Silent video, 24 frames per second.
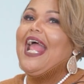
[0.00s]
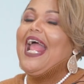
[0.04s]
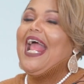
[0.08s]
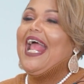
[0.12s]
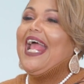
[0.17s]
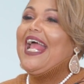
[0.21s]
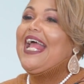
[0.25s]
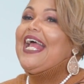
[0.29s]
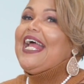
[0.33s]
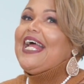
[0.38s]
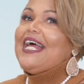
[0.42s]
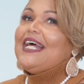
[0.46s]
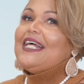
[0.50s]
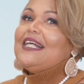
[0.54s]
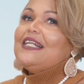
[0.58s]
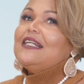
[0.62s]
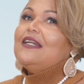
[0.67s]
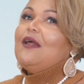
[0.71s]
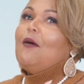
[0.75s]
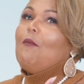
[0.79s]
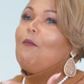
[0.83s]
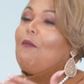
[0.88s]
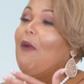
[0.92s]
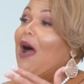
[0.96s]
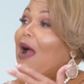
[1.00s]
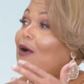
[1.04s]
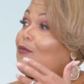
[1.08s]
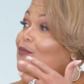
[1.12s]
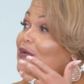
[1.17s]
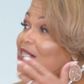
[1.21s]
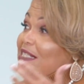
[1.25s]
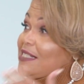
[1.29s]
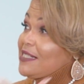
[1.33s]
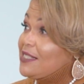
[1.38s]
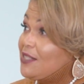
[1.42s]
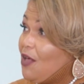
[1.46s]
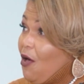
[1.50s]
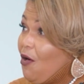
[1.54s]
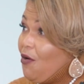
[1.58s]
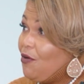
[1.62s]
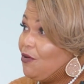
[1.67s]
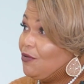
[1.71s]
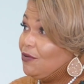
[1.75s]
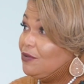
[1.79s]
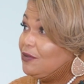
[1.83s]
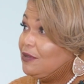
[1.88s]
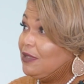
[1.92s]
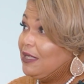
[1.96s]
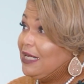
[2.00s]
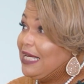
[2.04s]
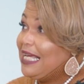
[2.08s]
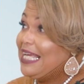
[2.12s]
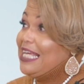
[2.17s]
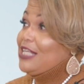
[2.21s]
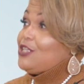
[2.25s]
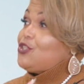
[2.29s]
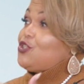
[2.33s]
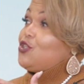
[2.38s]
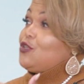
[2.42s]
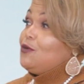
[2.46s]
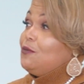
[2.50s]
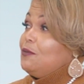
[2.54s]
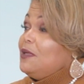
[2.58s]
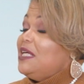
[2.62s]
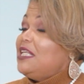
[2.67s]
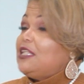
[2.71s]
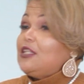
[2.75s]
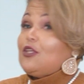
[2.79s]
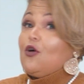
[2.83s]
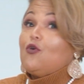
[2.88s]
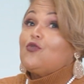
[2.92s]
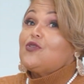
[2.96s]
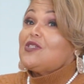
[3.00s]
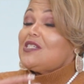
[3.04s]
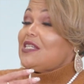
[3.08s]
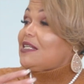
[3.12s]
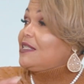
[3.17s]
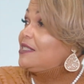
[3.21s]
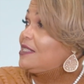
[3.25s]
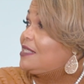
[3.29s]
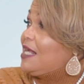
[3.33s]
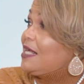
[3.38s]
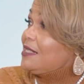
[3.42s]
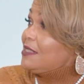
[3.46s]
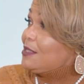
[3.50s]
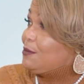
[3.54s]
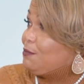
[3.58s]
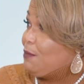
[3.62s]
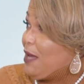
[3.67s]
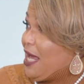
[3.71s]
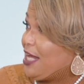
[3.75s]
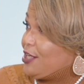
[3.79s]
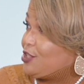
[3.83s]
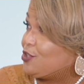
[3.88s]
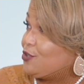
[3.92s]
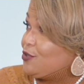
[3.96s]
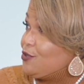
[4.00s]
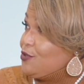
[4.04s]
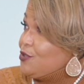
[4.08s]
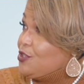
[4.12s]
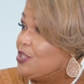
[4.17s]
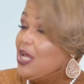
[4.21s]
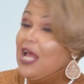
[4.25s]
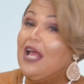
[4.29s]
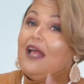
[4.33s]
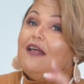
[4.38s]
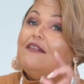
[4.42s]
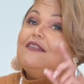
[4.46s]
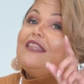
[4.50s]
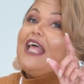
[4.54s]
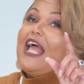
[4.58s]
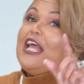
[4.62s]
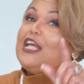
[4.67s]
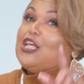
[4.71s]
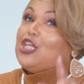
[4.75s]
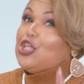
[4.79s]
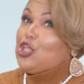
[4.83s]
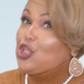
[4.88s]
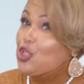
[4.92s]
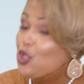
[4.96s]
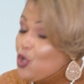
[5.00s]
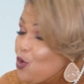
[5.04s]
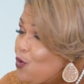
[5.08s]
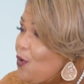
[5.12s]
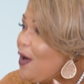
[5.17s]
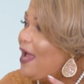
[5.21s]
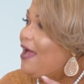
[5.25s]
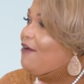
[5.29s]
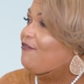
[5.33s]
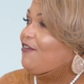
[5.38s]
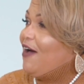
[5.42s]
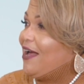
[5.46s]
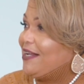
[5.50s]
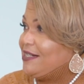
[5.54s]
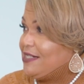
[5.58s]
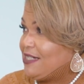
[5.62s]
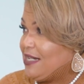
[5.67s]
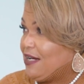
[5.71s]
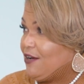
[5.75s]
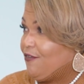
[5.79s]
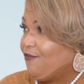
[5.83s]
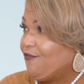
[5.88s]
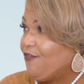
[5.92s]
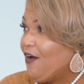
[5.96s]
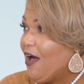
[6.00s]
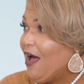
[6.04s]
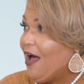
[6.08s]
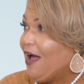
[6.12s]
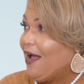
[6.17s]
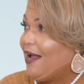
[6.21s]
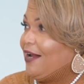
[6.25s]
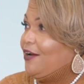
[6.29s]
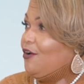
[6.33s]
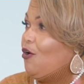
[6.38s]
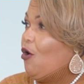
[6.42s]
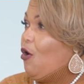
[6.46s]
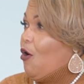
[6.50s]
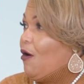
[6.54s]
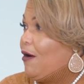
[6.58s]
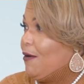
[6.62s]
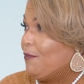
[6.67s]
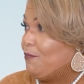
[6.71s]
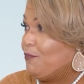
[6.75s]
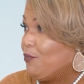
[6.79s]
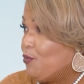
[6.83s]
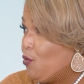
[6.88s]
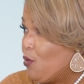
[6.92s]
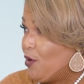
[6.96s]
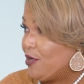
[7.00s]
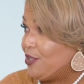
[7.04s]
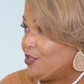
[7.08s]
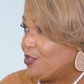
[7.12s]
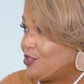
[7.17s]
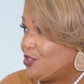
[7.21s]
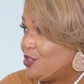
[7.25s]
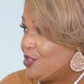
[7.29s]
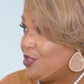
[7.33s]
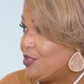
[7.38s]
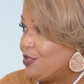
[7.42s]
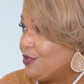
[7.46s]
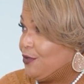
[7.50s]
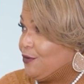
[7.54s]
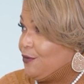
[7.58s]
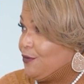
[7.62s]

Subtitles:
And my result is to meet those success measures that you have identified are important to you.